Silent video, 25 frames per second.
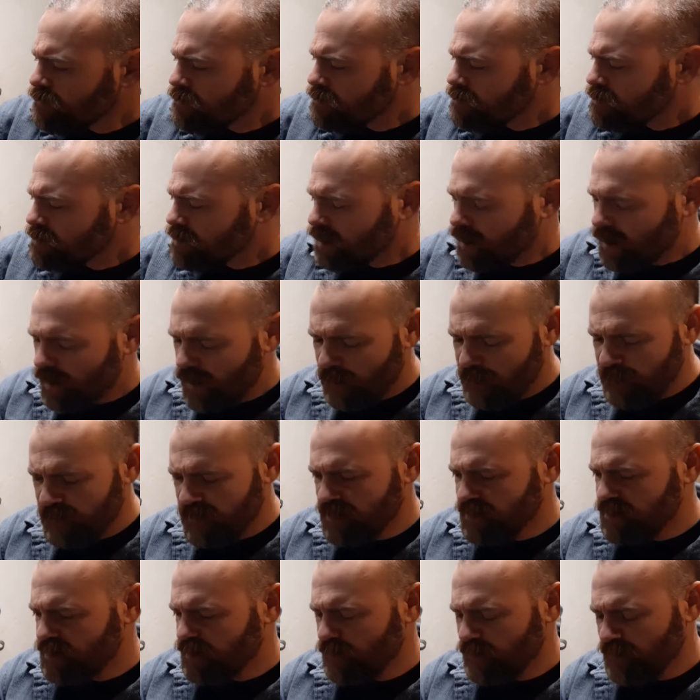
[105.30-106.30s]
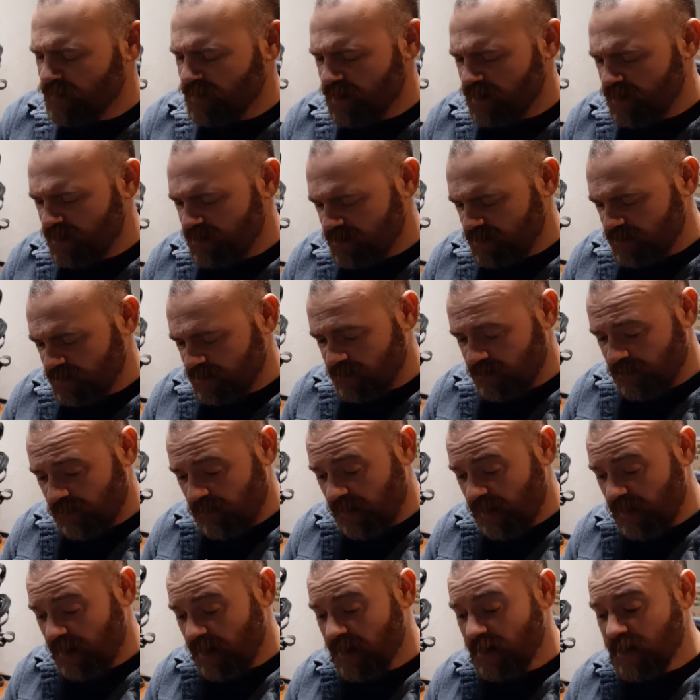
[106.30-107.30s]
she got me some of this, and
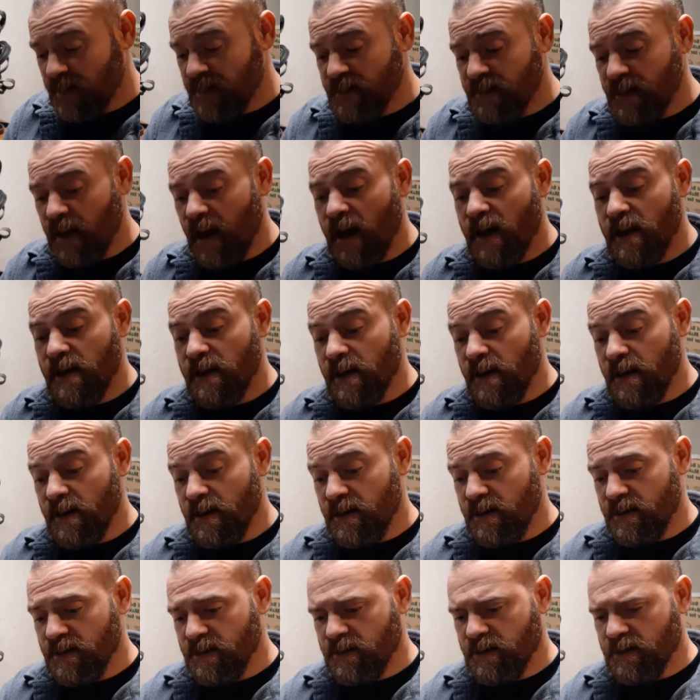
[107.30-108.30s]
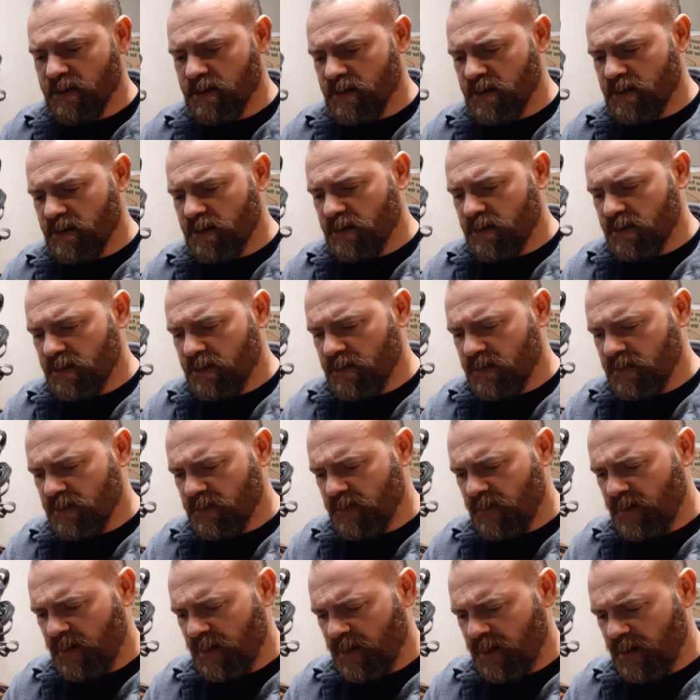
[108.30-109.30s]
it is delicious.
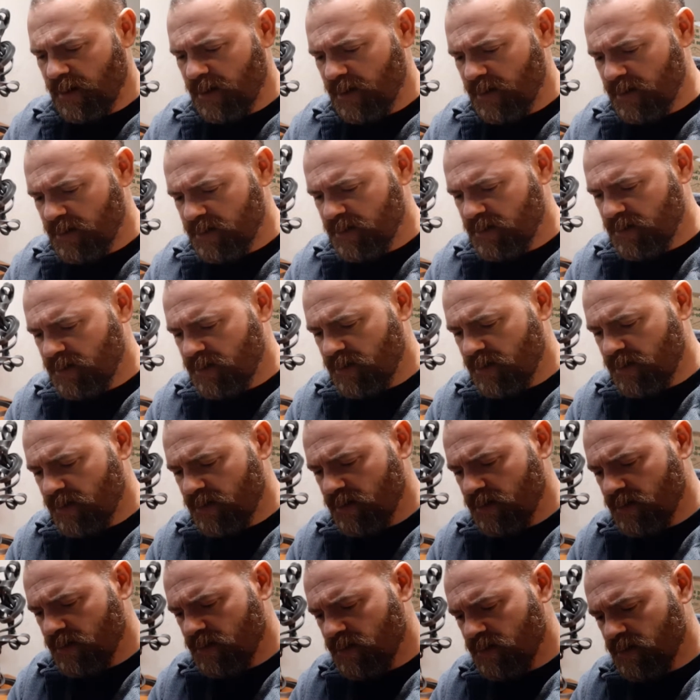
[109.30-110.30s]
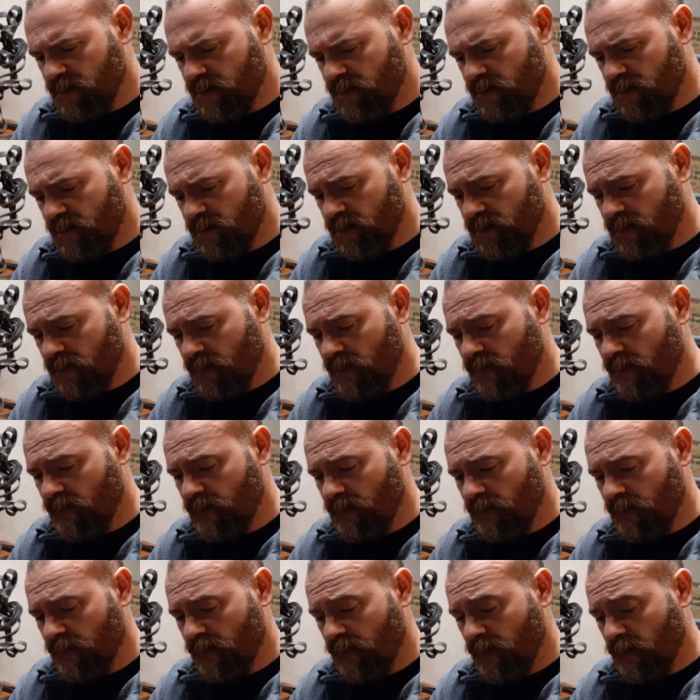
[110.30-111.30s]
And this is
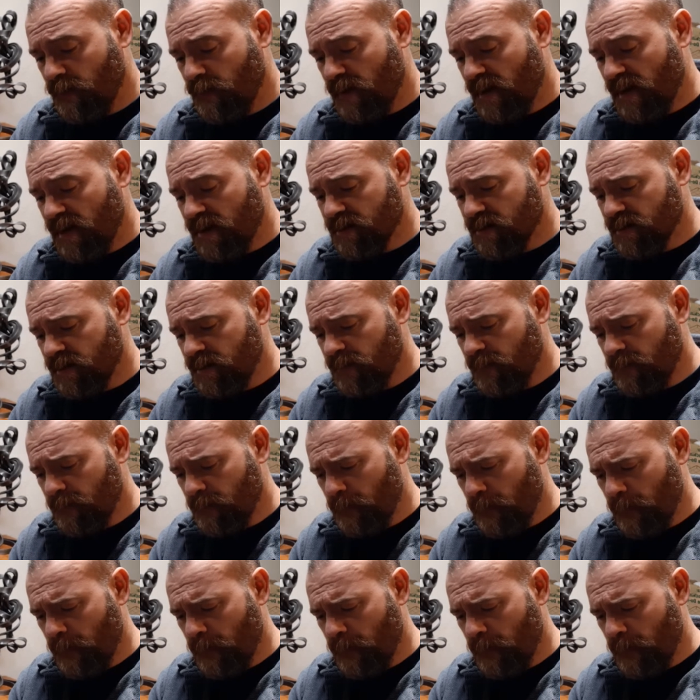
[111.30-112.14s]
amazing.